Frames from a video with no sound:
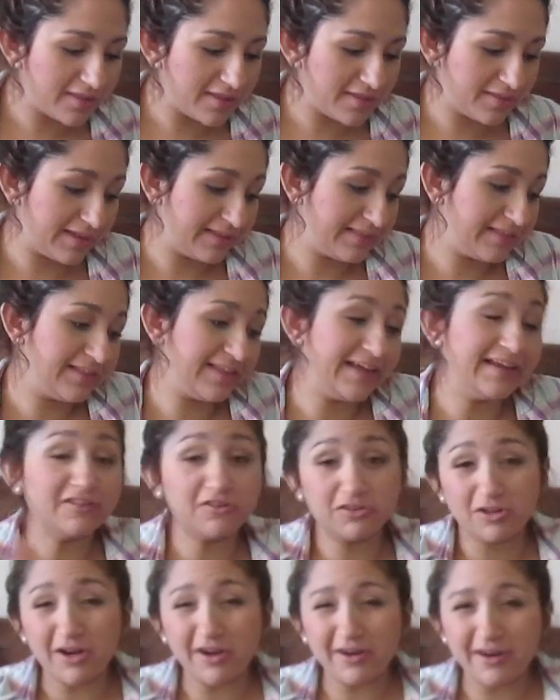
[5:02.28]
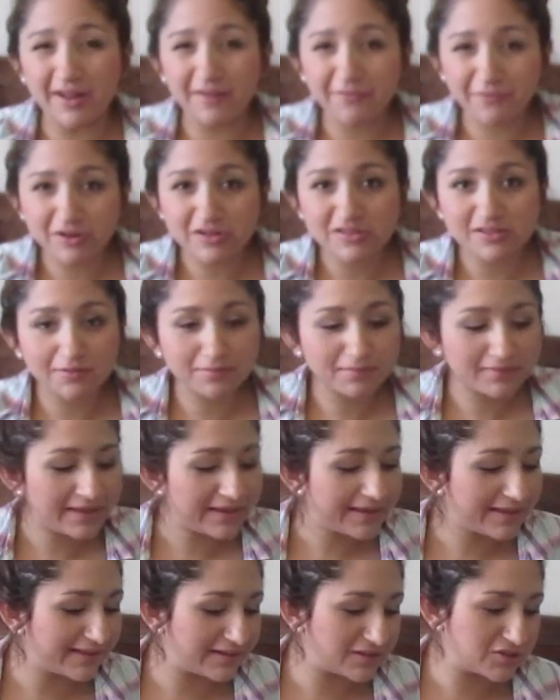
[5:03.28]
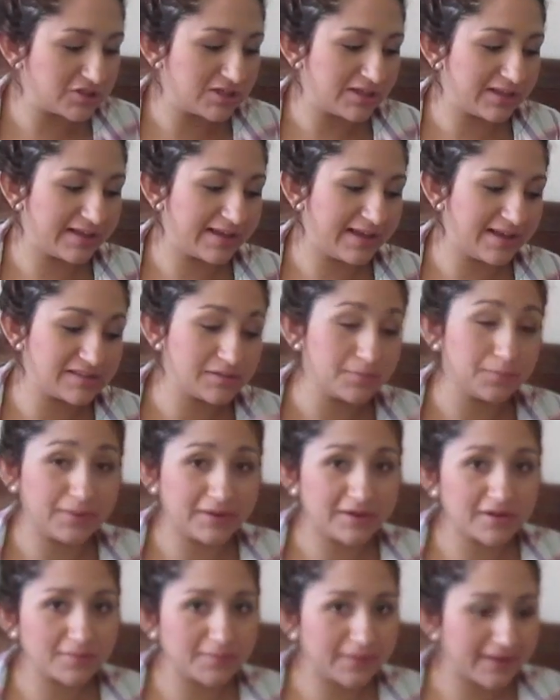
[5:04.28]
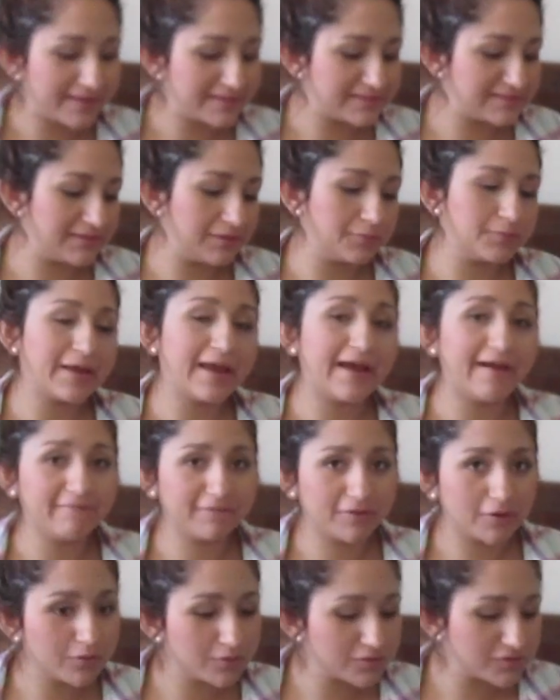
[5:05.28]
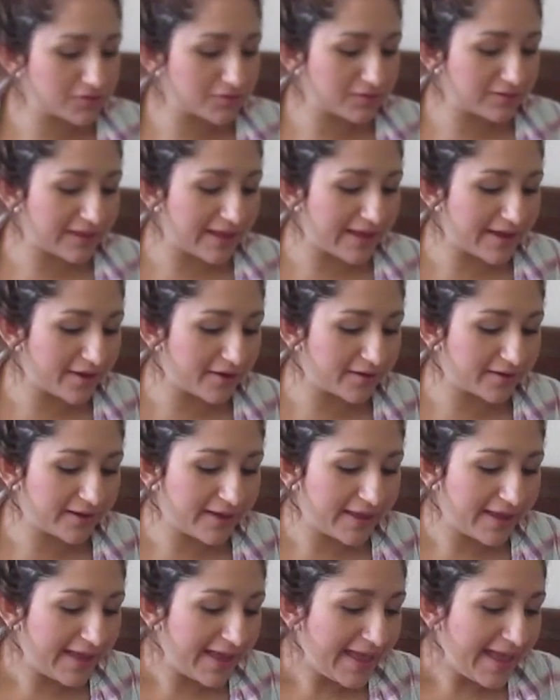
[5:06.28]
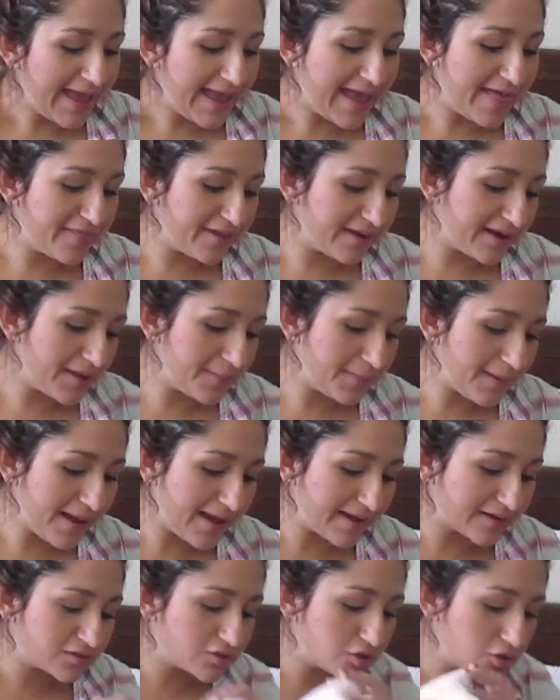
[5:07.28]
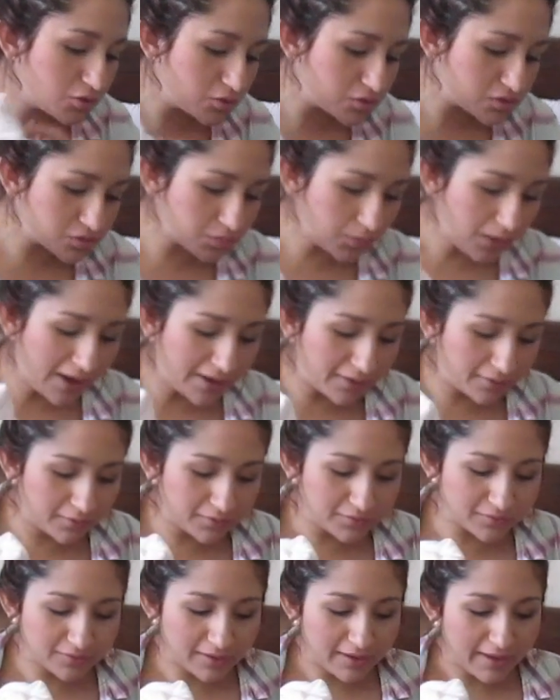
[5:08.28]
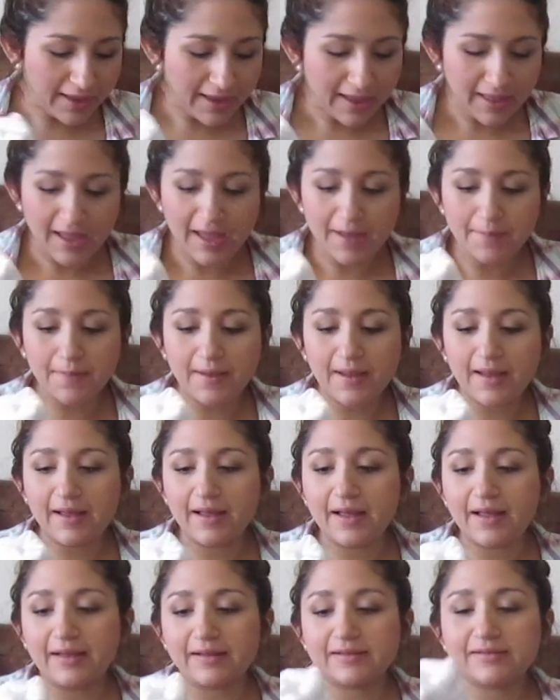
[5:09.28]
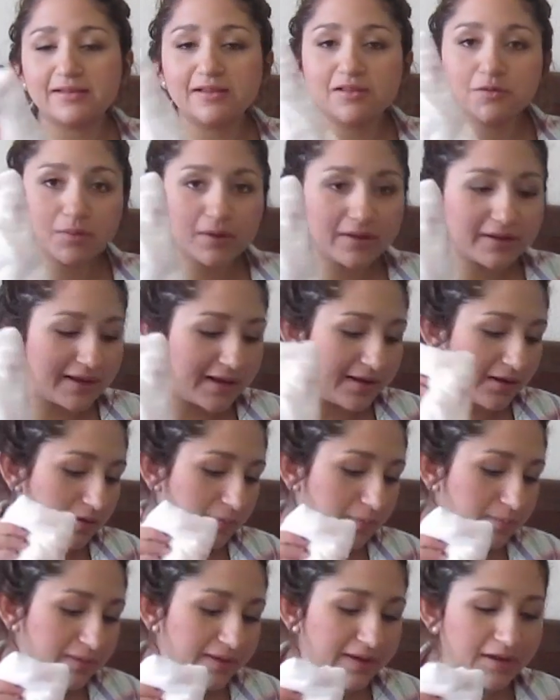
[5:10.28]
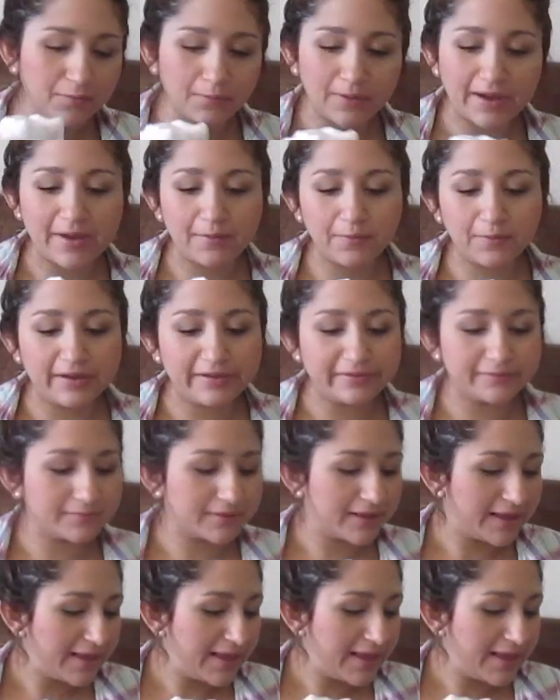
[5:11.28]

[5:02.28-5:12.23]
that like they're, like they're not enough for something like she has a bigger mess then we have those to rely on and then I packed two swaddles I packed this one and a plain white one